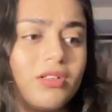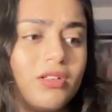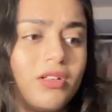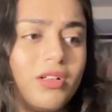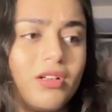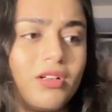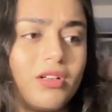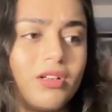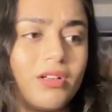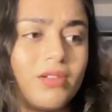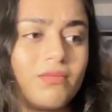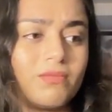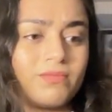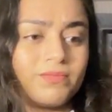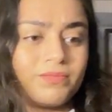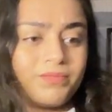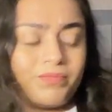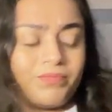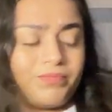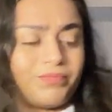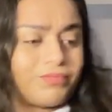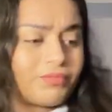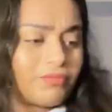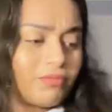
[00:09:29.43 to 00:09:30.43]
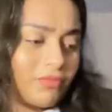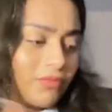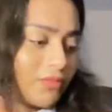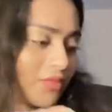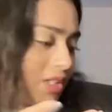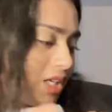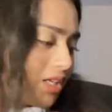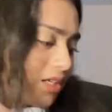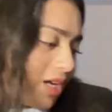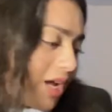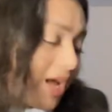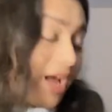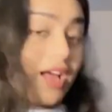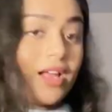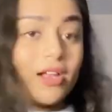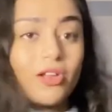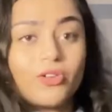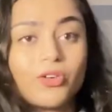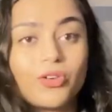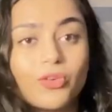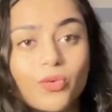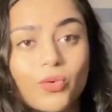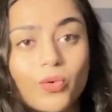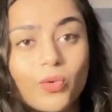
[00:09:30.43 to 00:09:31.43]
Um, I
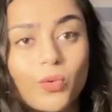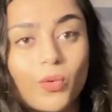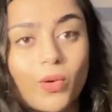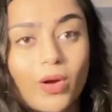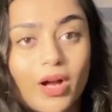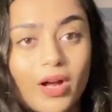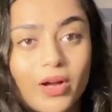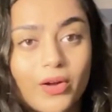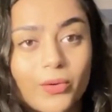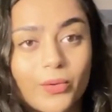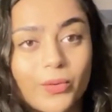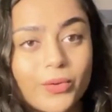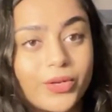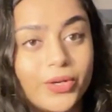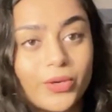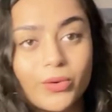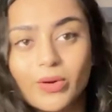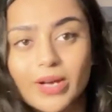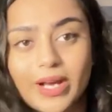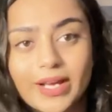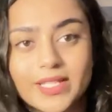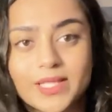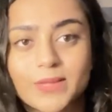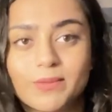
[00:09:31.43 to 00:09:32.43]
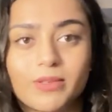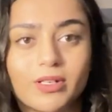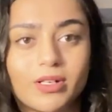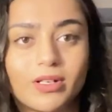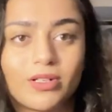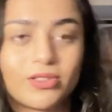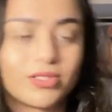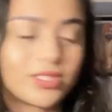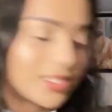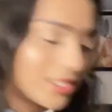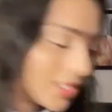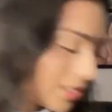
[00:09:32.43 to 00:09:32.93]
don't know how you guys pronounce